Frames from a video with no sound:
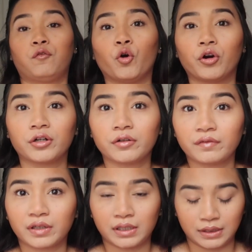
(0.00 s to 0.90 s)
4
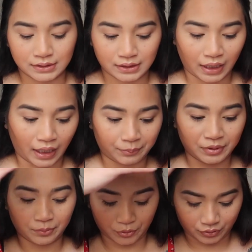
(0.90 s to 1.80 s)
of these
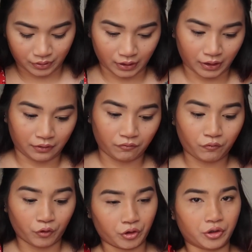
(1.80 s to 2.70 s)
happy birthday
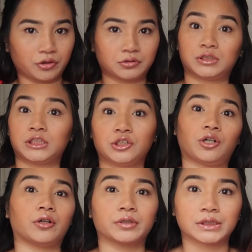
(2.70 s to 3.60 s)
foil
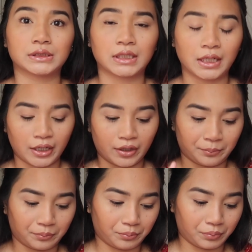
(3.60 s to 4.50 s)
tiaras,
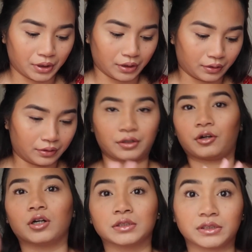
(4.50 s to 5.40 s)
Mama, but
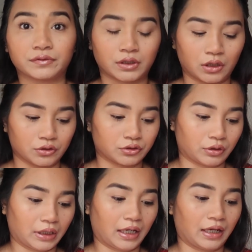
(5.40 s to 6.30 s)
they're all in different colors. So
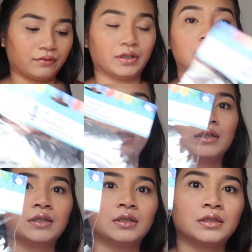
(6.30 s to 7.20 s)
I have
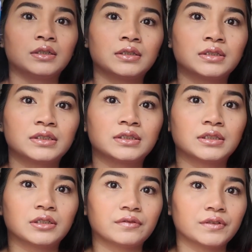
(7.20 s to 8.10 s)

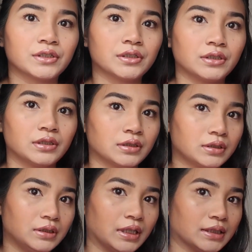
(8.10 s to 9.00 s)
Mama, silver,
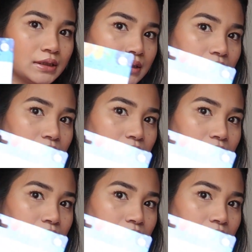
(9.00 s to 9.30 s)
Mama, yes,